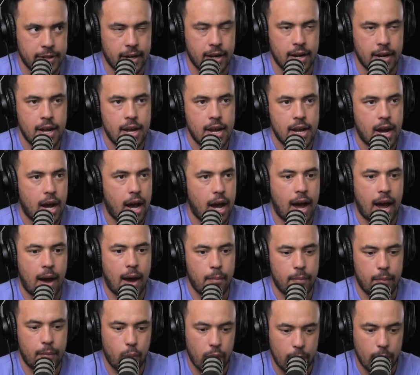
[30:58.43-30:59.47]
And
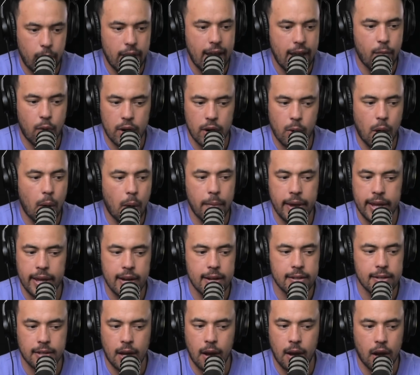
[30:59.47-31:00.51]
when we have one-on-one
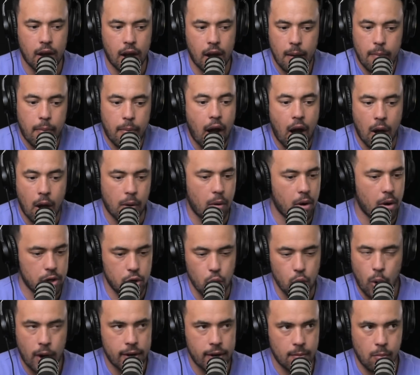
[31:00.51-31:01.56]
meetings, I go, bro,
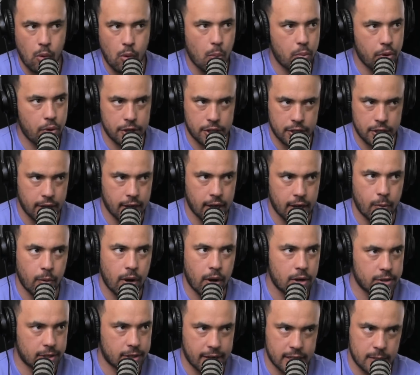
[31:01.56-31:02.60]
you're under more pressure than
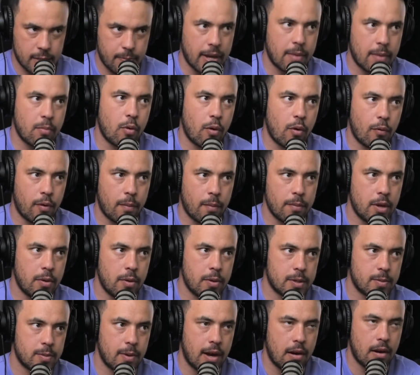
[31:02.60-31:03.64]
anyone because I expect more from
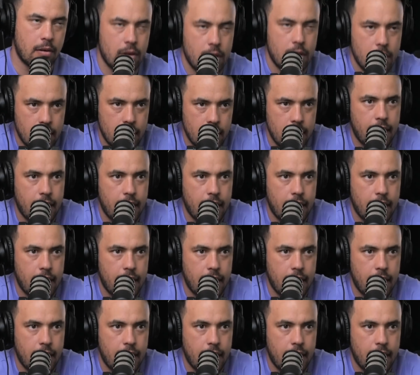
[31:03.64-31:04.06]
you as well.